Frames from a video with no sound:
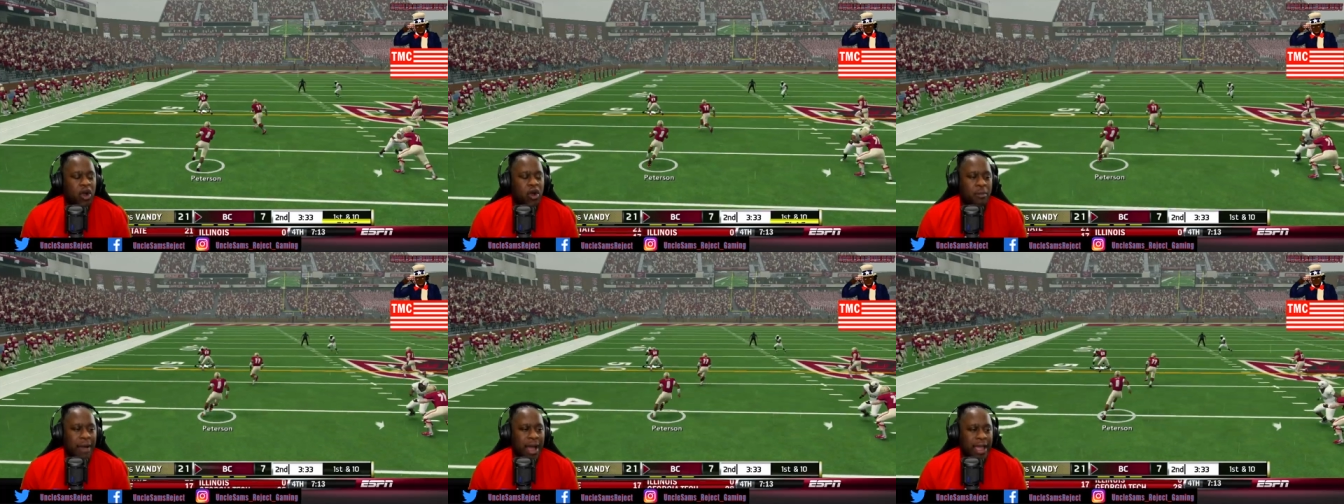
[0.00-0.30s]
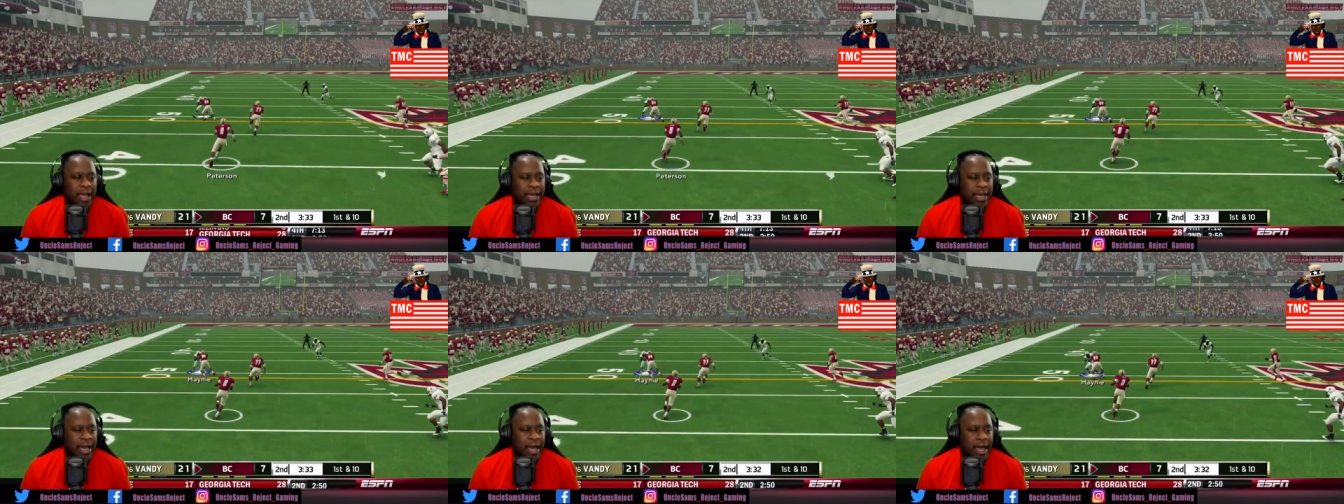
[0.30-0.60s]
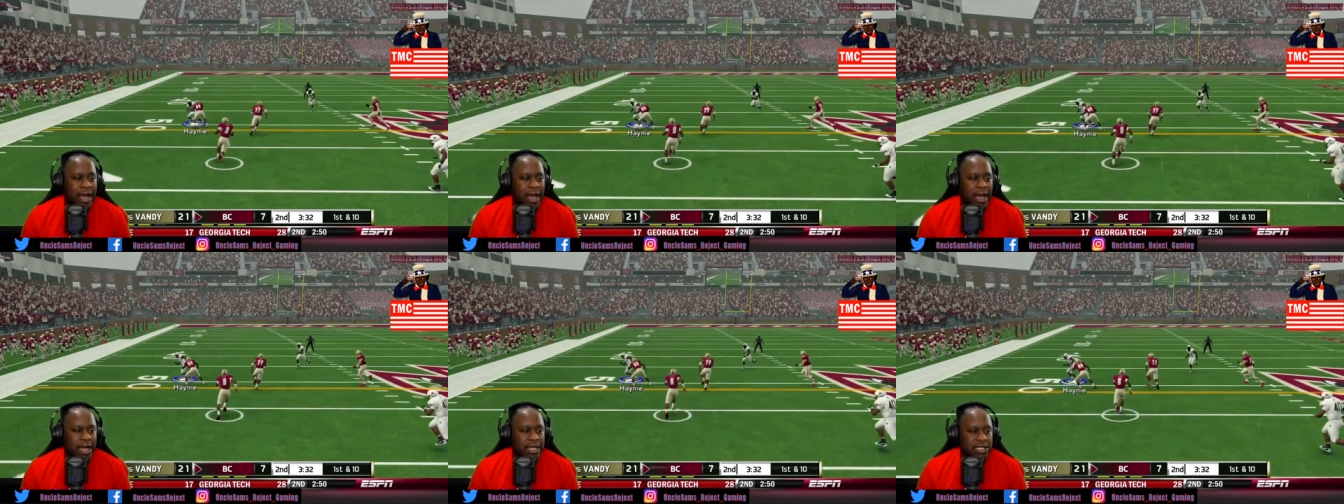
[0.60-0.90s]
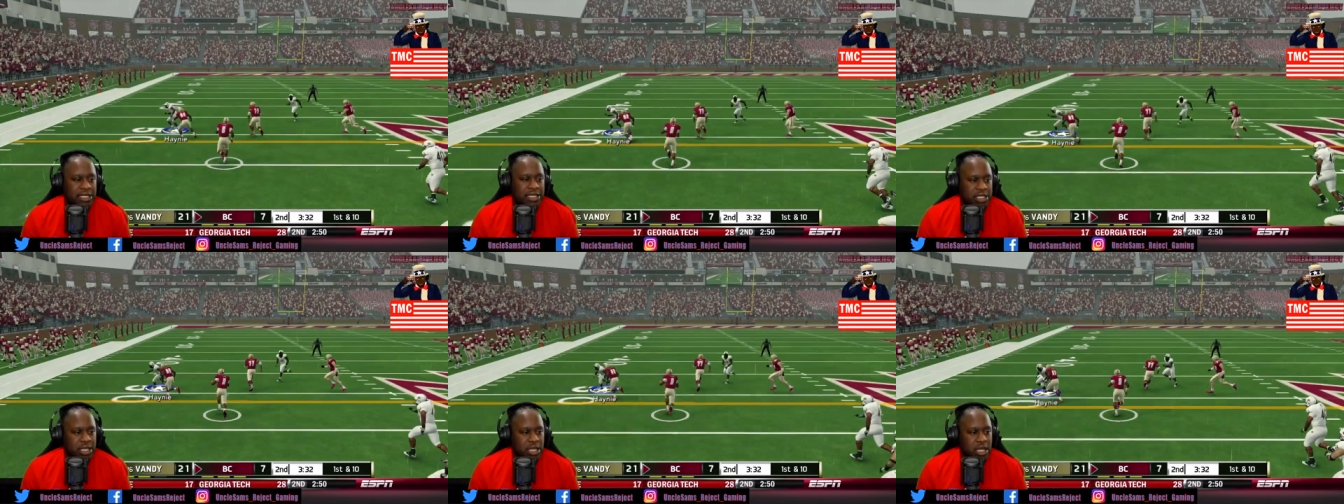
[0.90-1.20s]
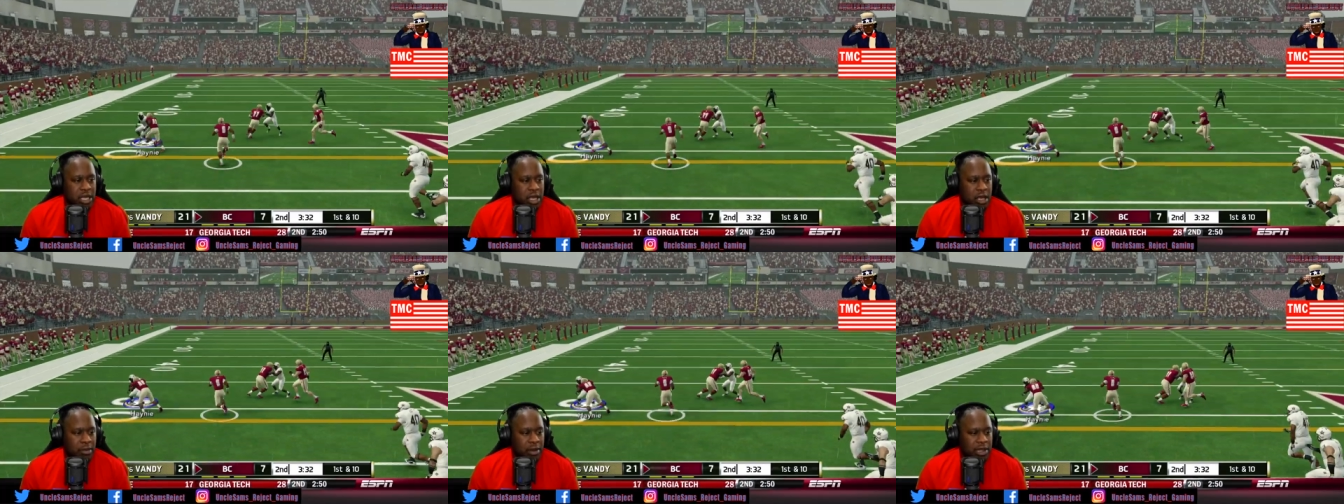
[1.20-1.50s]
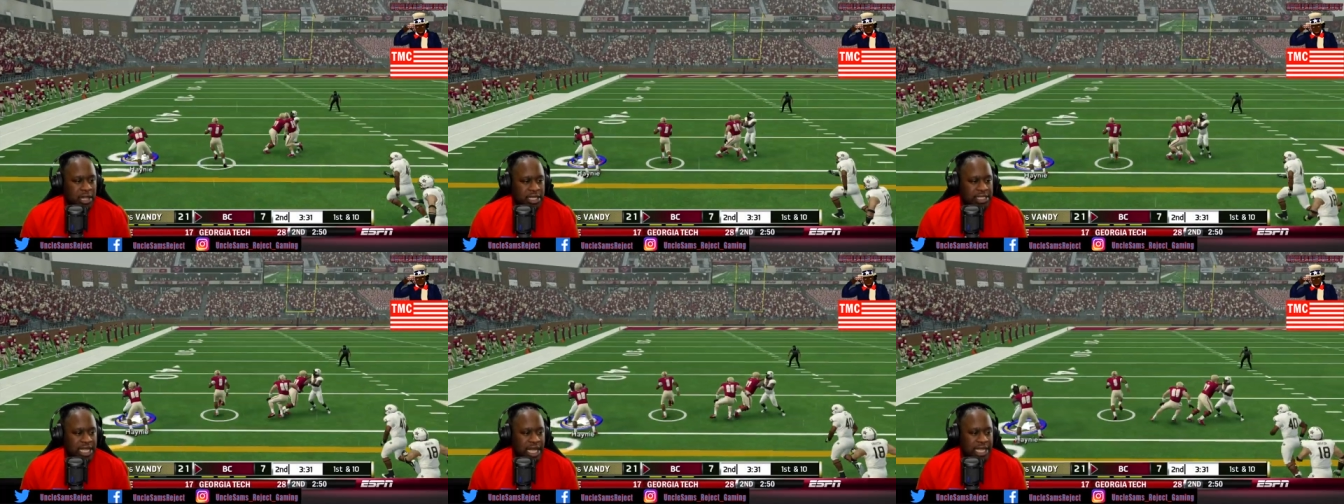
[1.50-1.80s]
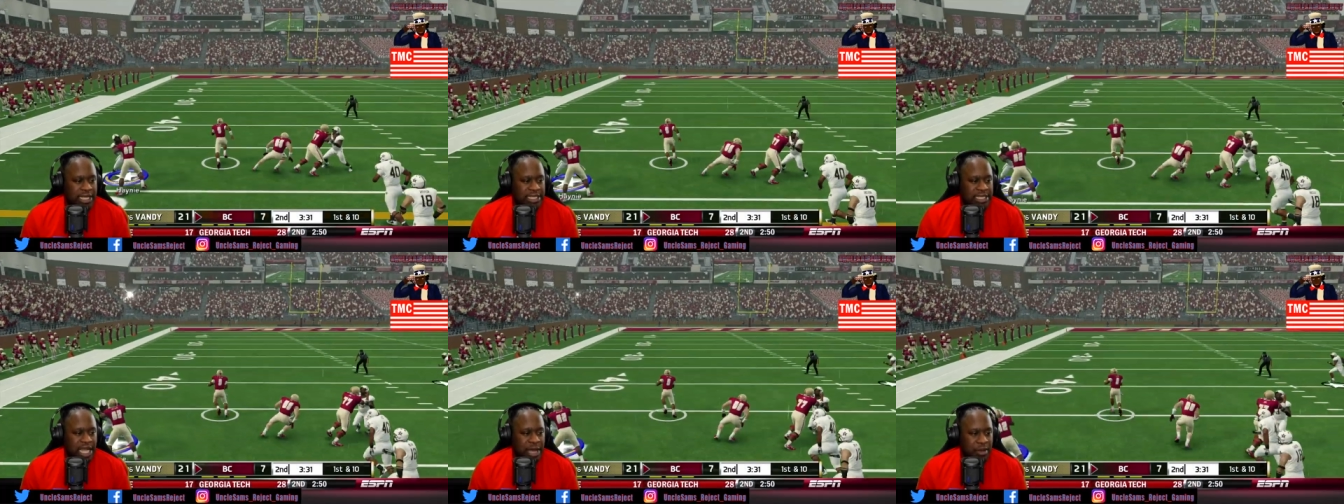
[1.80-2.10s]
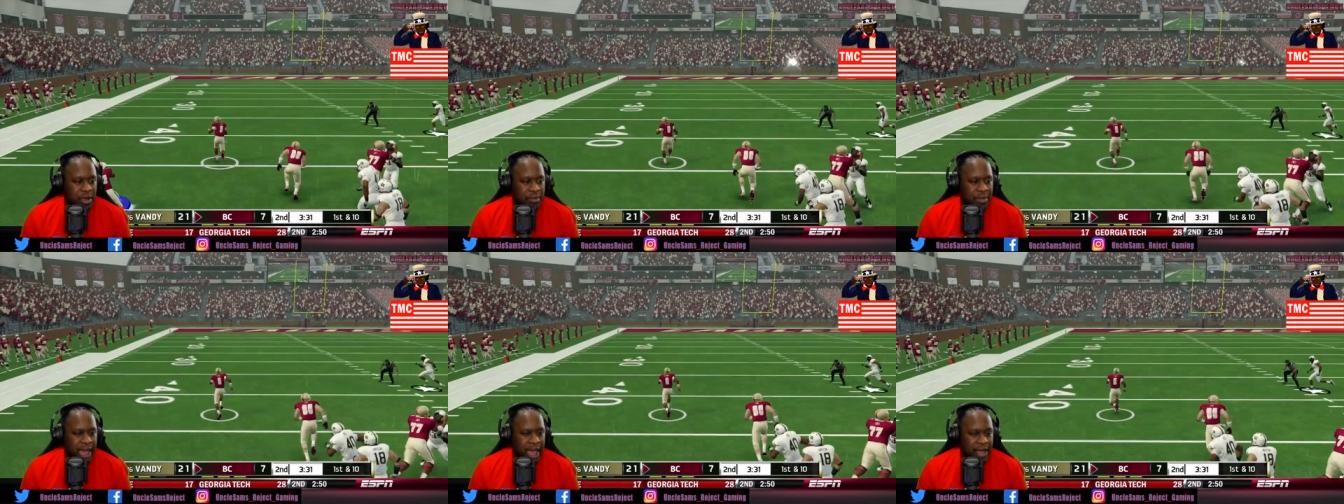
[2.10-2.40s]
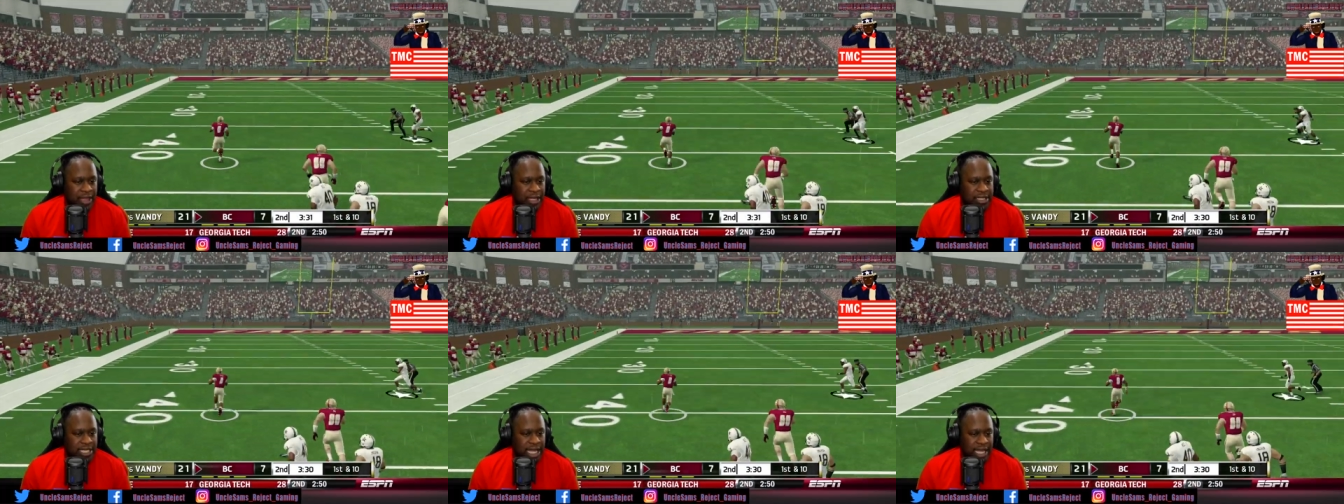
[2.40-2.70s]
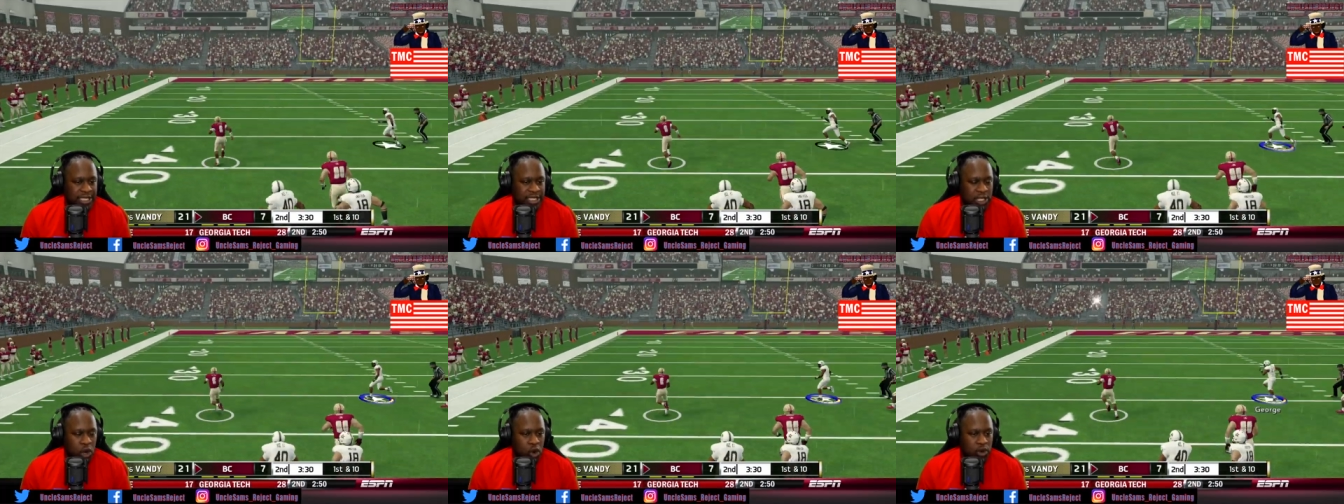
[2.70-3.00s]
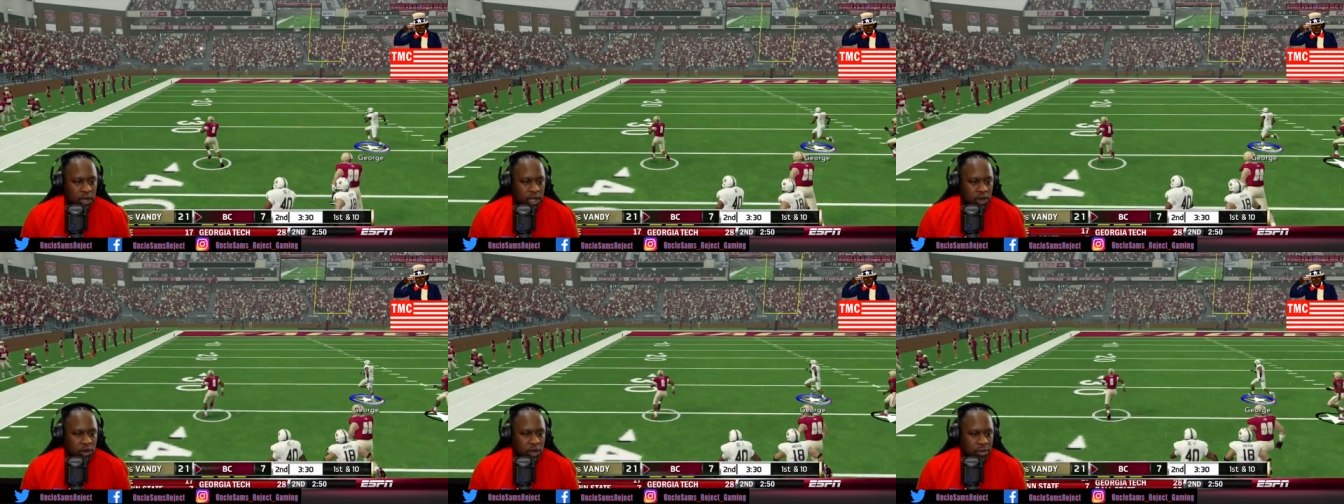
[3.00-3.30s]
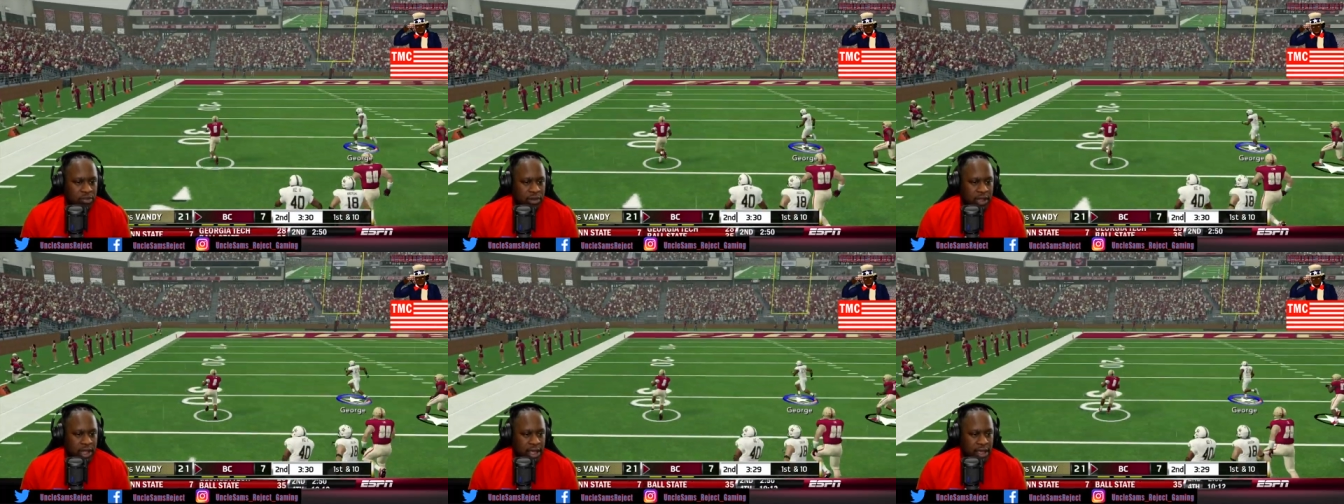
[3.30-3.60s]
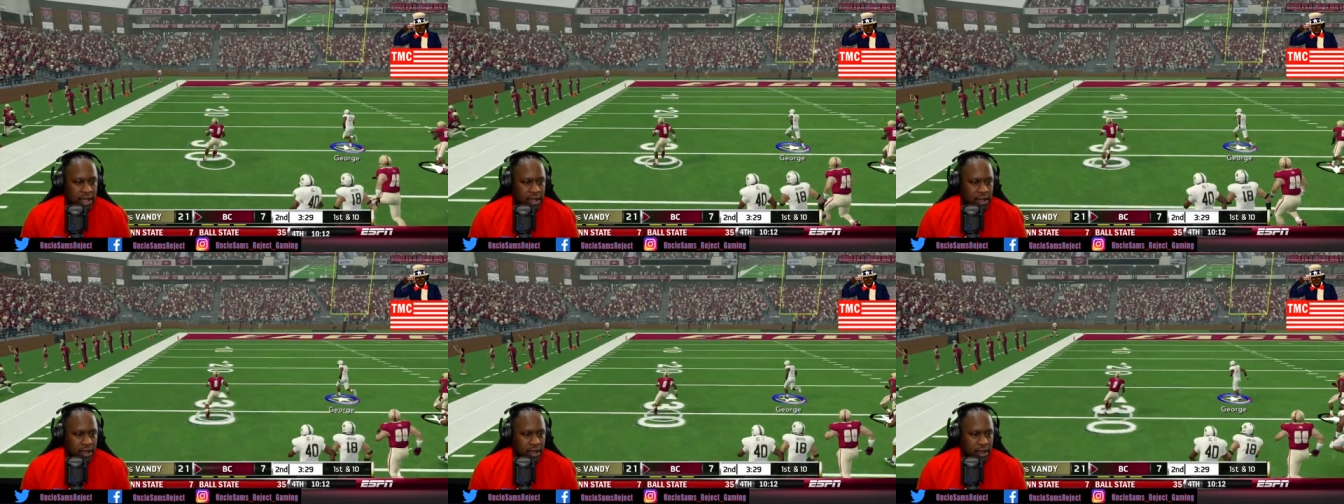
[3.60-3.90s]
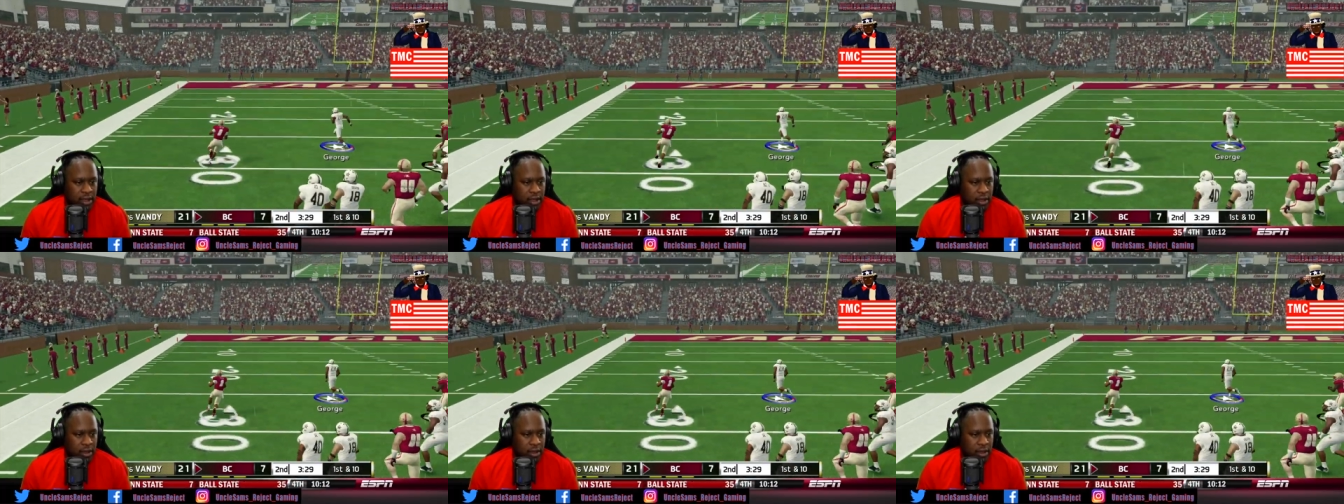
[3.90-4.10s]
Oh, my gosh. But looks like it's coming back. Looks like it's holding on the play.